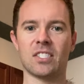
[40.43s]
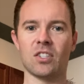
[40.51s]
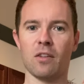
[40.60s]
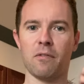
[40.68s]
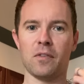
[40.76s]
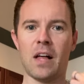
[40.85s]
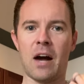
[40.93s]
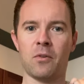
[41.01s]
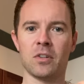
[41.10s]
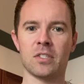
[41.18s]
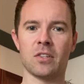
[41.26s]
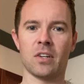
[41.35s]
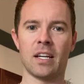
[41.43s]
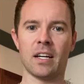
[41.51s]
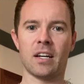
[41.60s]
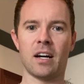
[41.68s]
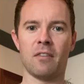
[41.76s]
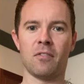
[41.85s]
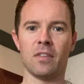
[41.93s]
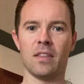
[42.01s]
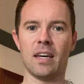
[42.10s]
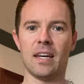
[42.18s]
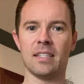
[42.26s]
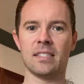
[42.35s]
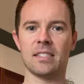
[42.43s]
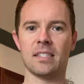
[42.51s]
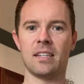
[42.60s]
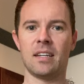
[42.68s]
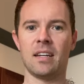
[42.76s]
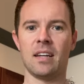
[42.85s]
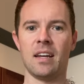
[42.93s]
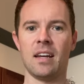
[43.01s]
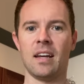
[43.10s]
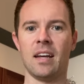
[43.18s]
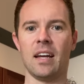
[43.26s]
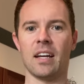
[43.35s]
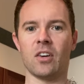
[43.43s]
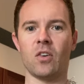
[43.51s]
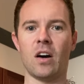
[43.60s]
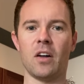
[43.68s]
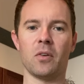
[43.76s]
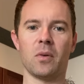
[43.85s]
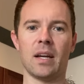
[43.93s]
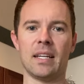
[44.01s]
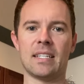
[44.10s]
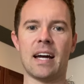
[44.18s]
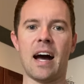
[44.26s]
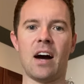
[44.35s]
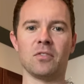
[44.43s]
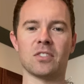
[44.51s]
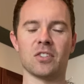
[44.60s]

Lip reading: So the flowers are going to cover this and go all the way down.